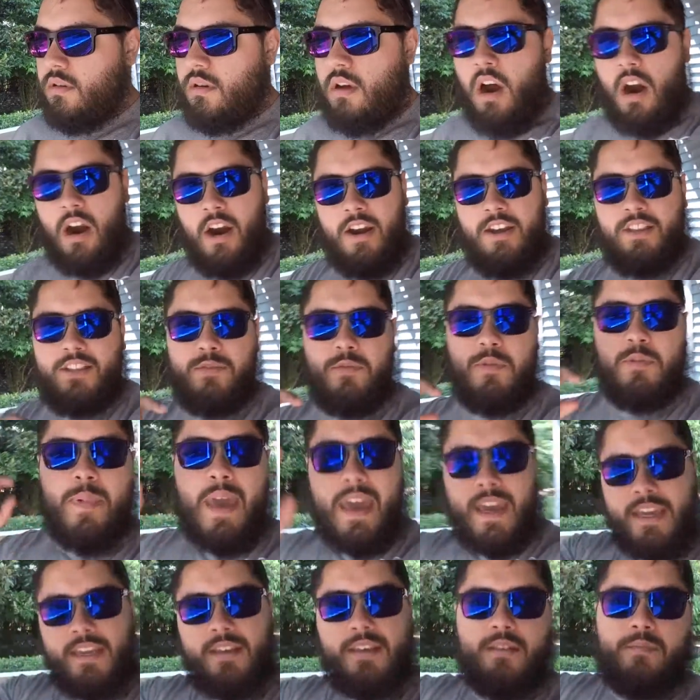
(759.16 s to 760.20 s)
All right, so we're
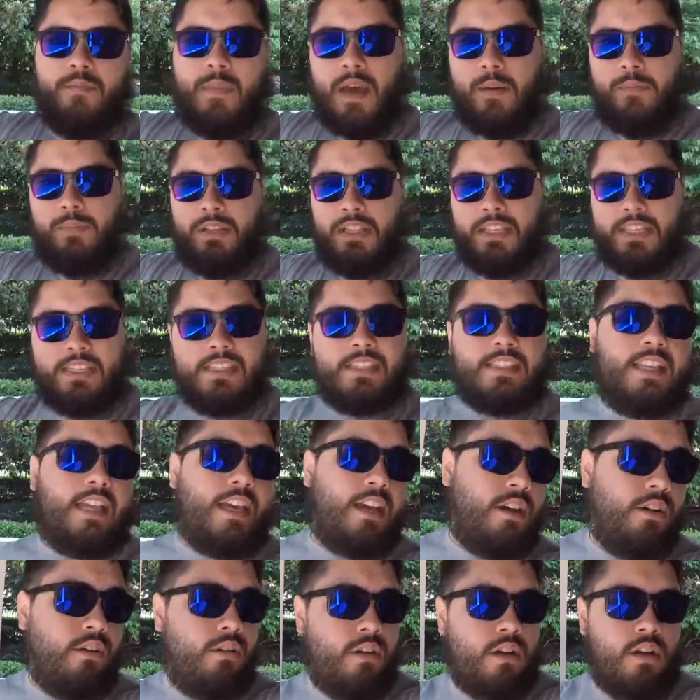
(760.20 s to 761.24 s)
back at my place
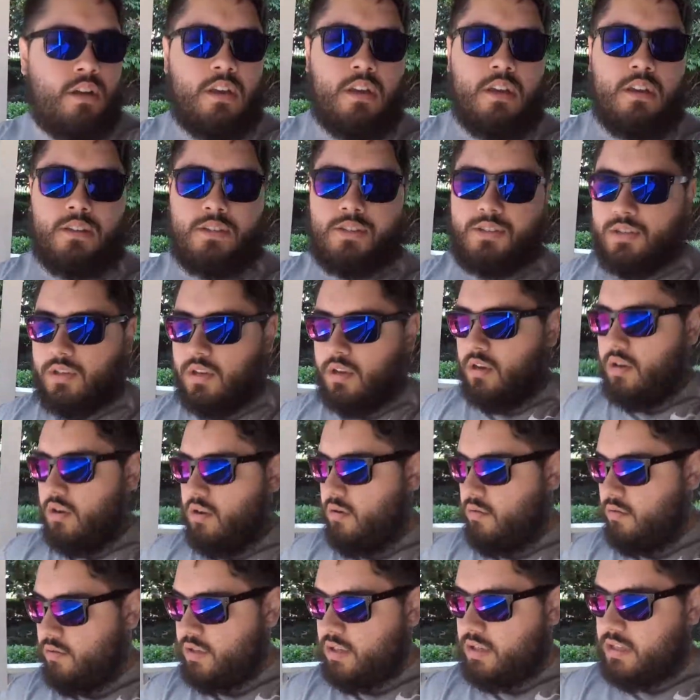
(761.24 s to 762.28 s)
now. So
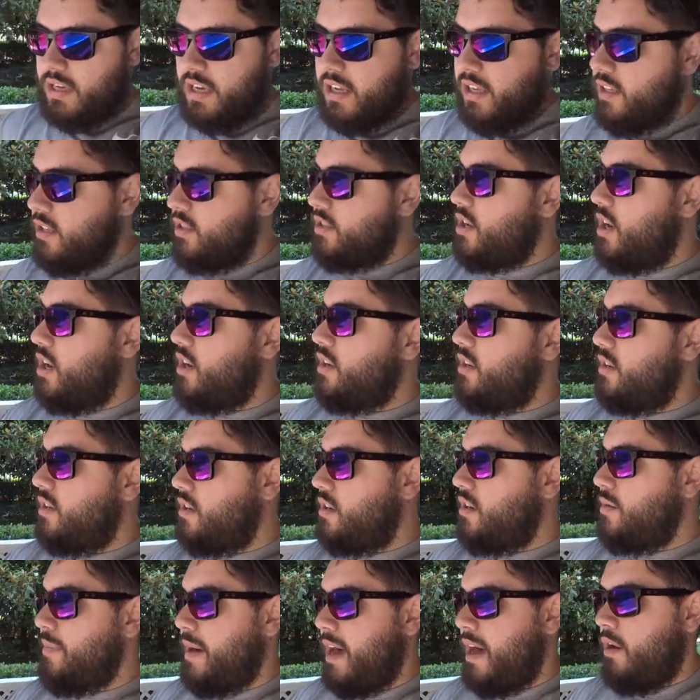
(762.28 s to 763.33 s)
just kind of talk
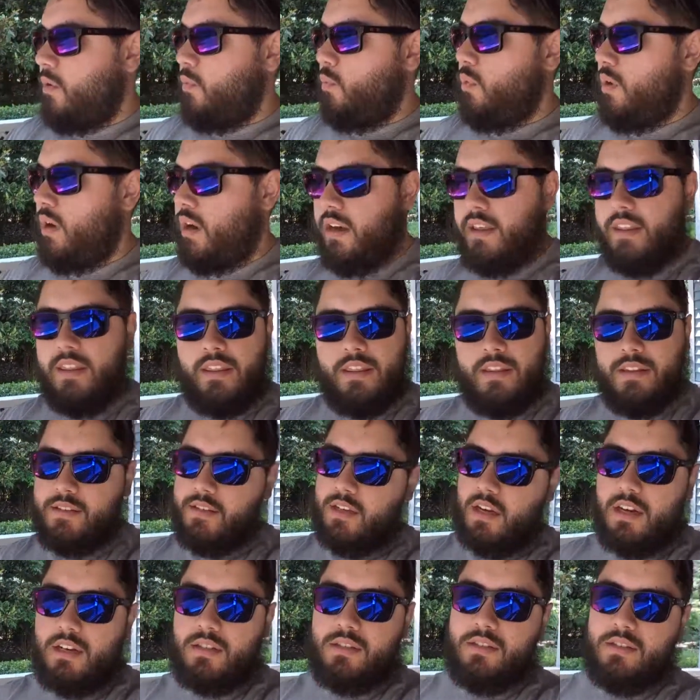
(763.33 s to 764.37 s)
about what the
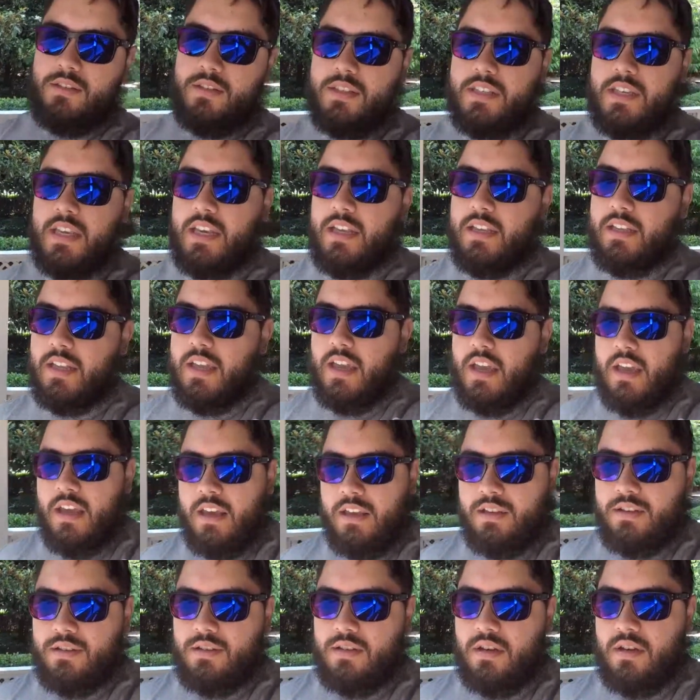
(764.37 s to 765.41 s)
doctor said.
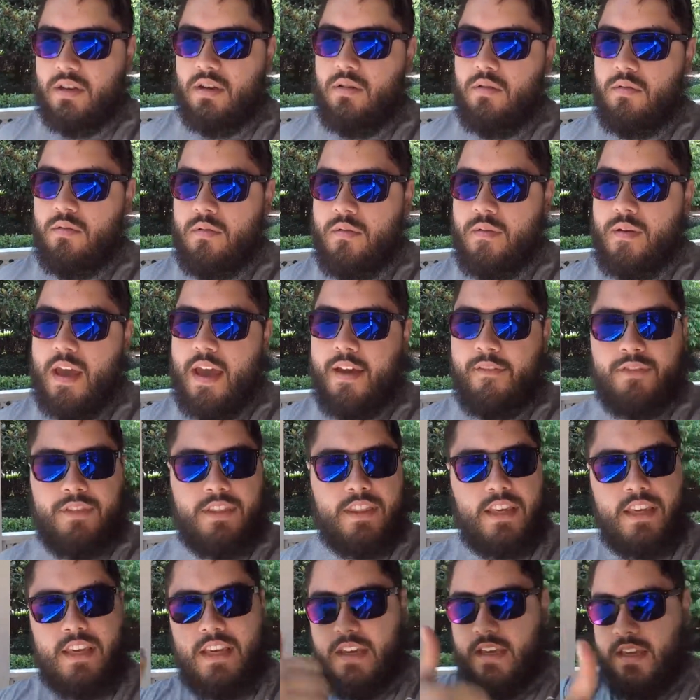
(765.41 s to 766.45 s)
So
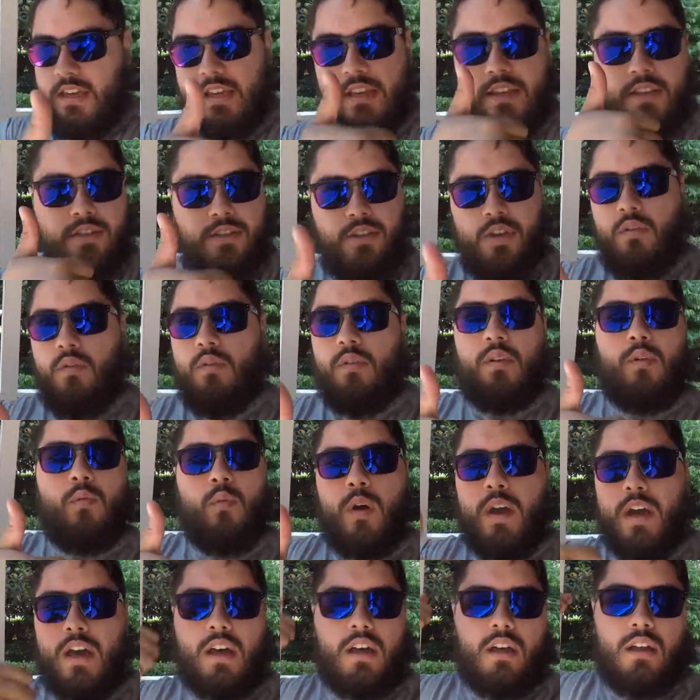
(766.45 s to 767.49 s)
everything is going
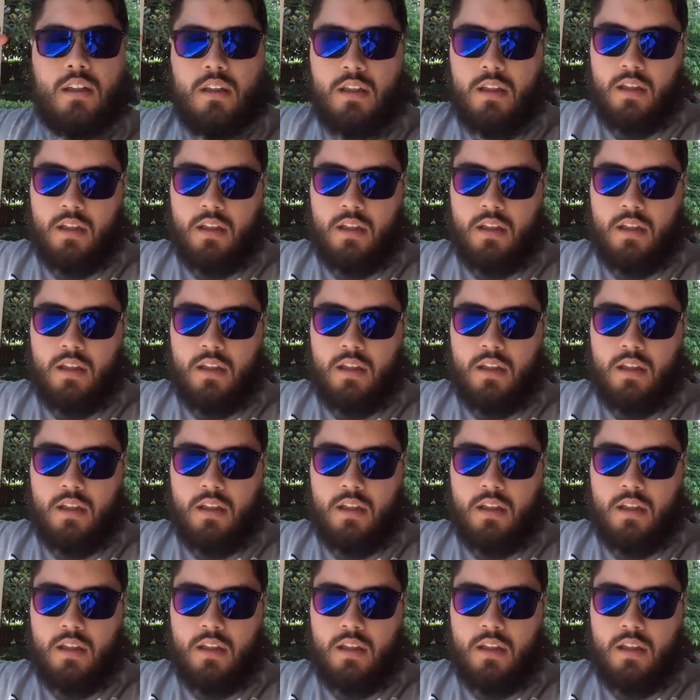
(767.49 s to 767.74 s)
well,